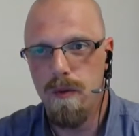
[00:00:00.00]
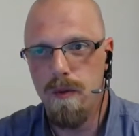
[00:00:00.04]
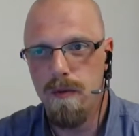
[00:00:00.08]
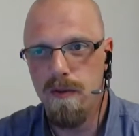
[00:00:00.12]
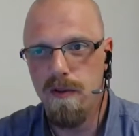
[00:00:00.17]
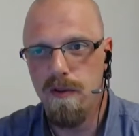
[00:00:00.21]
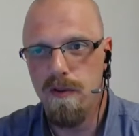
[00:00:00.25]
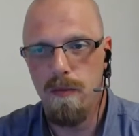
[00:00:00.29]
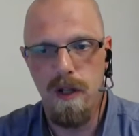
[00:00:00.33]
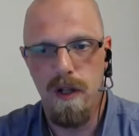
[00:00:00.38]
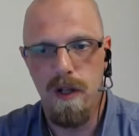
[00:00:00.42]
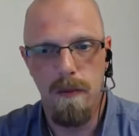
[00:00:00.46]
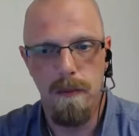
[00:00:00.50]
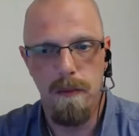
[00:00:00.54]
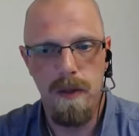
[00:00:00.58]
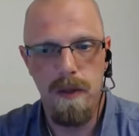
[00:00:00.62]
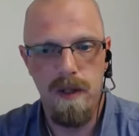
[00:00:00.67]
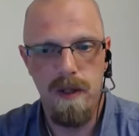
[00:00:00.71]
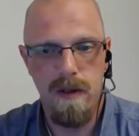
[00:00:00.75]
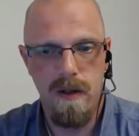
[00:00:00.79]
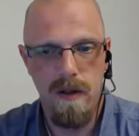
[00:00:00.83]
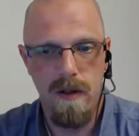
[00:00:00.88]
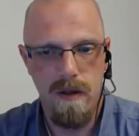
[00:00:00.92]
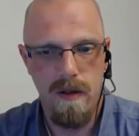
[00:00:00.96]
split a
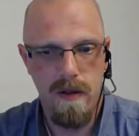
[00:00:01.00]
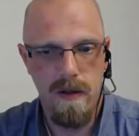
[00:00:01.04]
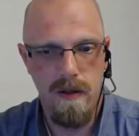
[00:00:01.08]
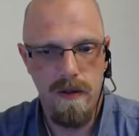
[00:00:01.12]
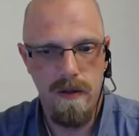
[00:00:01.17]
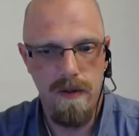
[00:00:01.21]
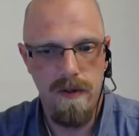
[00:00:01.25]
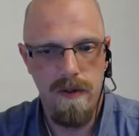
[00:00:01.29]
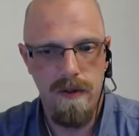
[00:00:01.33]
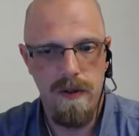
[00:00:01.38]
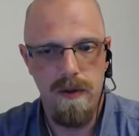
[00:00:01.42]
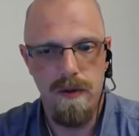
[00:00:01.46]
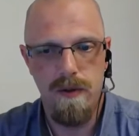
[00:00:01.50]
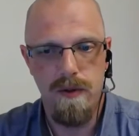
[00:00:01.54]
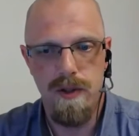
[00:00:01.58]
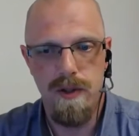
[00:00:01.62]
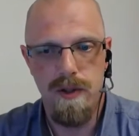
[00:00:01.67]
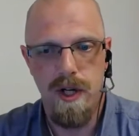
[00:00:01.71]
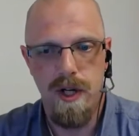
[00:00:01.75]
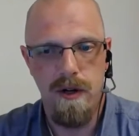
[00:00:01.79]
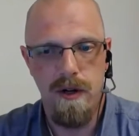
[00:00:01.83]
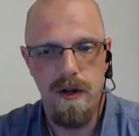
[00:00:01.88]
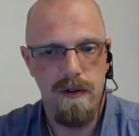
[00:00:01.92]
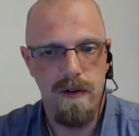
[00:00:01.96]
bill, to
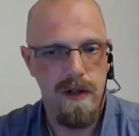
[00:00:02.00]
share